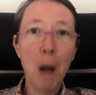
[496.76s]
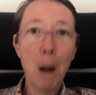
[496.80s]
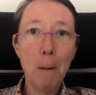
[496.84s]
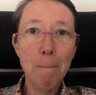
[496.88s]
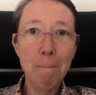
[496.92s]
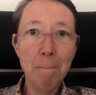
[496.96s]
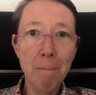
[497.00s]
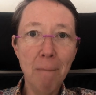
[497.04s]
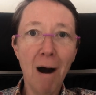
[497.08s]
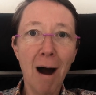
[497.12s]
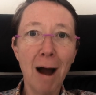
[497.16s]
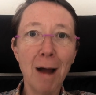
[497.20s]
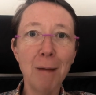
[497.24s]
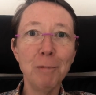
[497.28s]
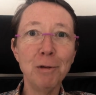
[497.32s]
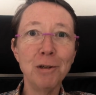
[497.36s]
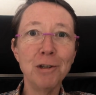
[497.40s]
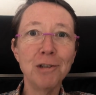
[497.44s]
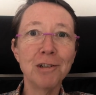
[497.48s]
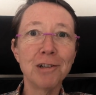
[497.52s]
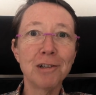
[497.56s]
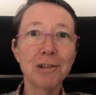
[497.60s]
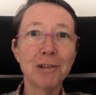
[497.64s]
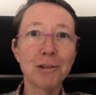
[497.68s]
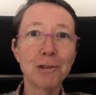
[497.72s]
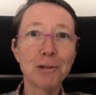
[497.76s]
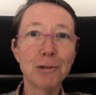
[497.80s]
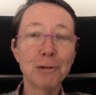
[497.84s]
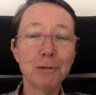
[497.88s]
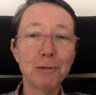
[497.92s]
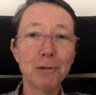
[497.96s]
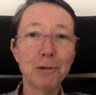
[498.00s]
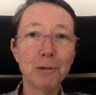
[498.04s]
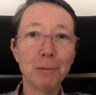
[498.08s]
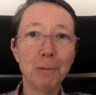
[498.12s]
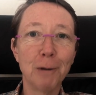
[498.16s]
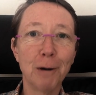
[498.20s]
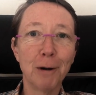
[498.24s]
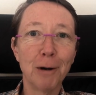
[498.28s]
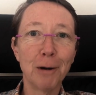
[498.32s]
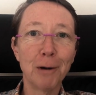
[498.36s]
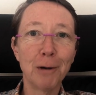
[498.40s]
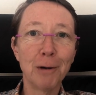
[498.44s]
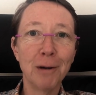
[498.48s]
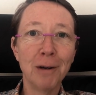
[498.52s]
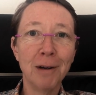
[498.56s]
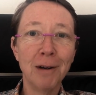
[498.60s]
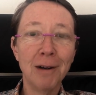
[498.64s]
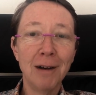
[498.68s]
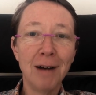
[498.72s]
are my musicians of tomorrow.
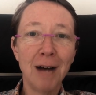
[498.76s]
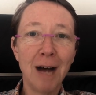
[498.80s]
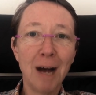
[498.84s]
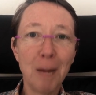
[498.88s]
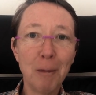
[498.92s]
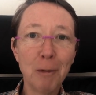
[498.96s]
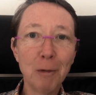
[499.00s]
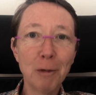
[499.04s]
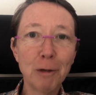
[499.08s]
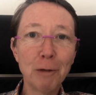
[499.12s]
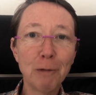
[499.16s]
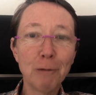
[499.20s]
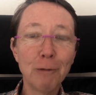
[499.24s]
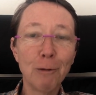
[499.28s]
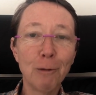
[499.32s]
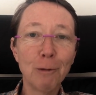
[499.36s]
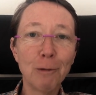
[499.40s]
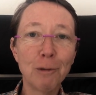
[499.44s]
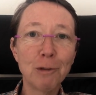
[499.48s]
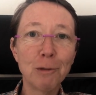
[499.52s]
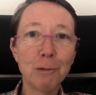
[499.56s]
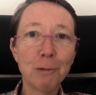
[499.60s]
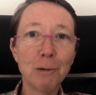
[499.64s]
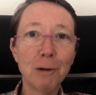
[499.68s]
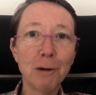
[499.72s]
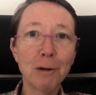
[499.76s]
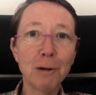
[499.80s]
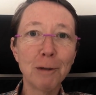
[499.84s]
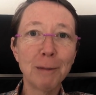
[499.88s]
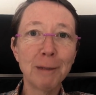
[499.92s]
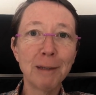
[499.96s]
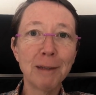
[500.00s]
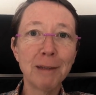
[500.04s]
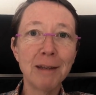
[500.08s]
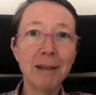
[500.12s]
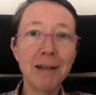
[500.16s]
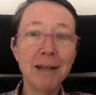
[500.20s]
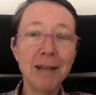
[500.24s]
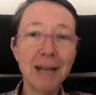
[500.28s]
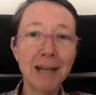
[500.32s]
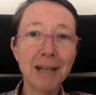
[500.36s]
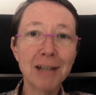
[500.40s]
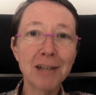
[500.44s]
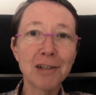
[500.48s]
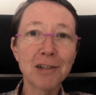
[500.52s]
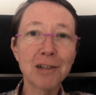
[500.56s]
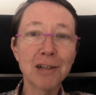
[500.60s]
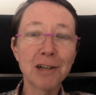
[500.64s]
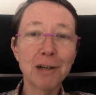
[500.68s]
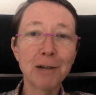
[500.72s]
I'm looking forward to welcoming the
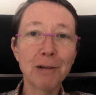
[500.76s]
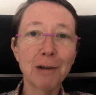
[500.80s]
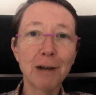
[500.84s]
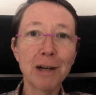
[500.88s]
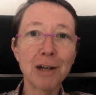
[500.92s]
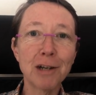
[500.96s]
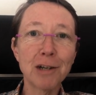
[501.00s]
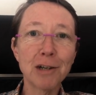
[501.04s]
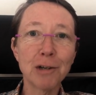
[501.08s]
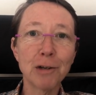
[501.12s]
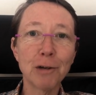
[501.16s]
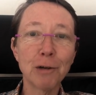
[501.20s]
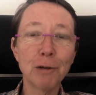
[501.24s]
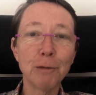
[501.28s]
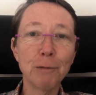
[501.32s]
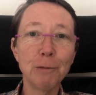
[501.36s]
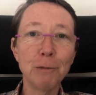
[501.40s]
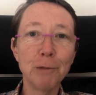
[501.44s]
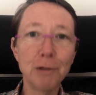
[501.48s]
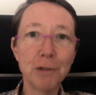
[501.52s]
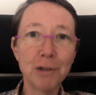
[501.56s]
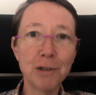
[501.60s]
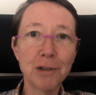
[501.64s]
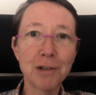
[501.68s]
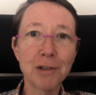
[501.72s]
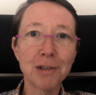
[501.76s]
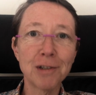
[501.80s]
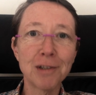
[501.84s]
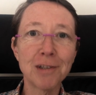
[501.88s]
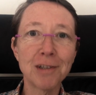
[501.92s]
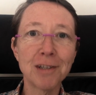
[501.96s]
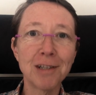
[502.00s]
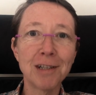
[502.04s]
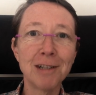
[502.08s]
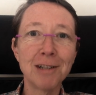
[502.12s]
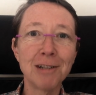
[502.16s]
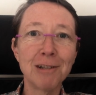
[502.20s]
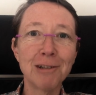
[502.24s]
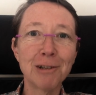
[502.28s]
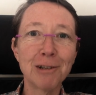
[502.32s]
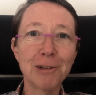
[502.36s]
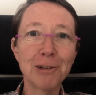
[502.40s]
next generation of musicians into the